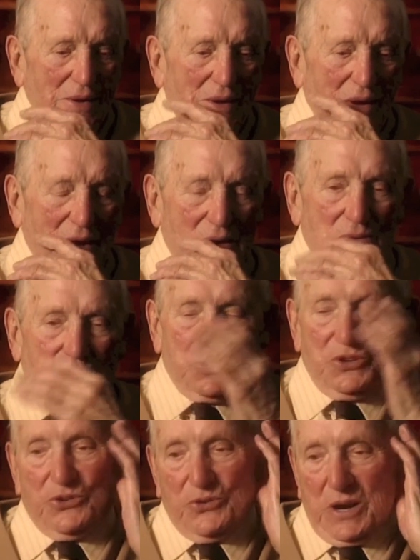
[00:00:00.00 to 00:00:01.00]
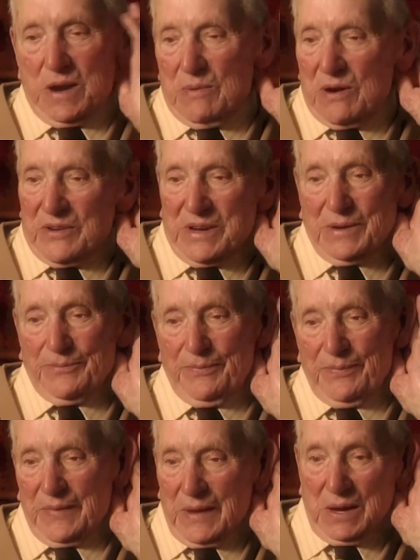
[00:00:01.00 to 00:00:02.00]
I wouldn't dream of it.
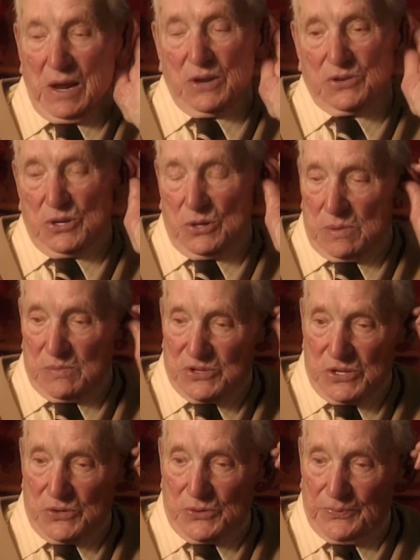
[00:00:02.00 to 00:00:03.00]
And I told them so.